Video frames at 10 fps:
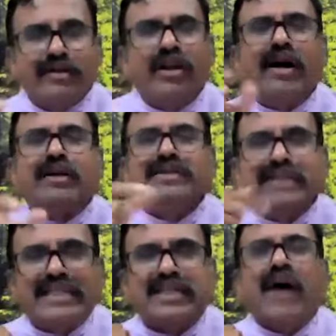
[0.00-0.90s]
No,
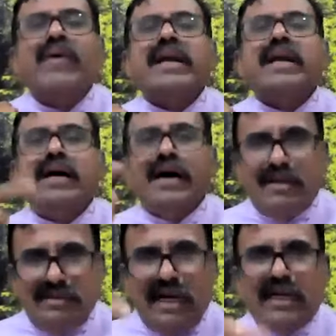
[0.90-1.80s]
that's
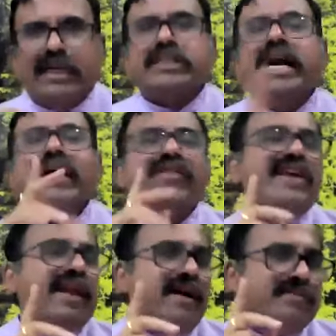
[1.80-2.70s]
our understanding of
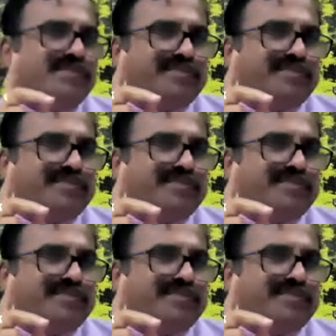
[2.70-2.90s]
Jnani.